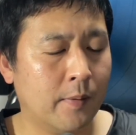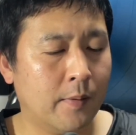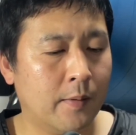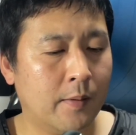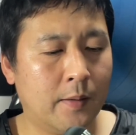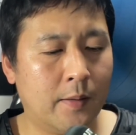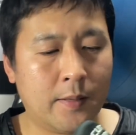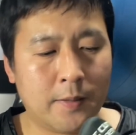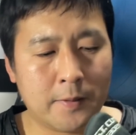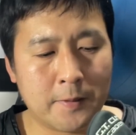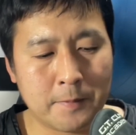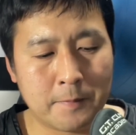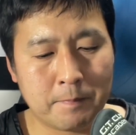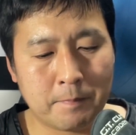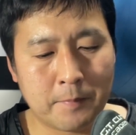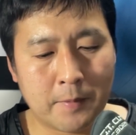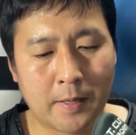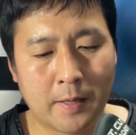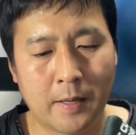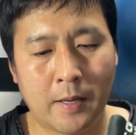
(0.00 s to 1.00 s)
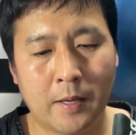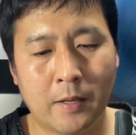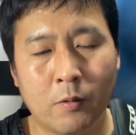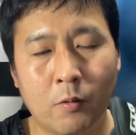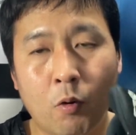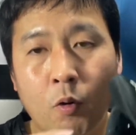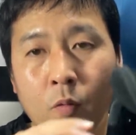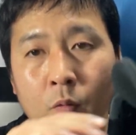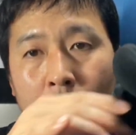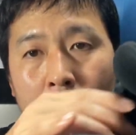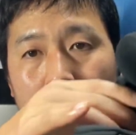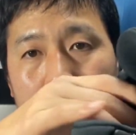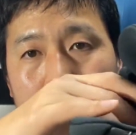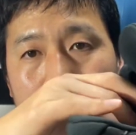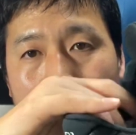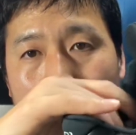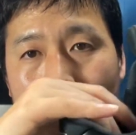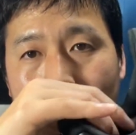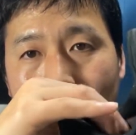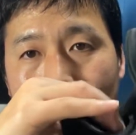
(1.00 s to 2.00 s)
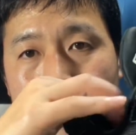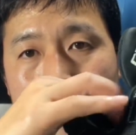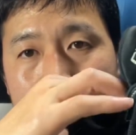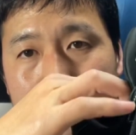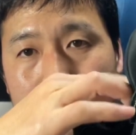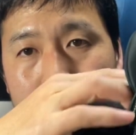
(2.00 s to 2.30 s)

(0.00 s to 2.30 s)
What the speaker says: And overall, the padding is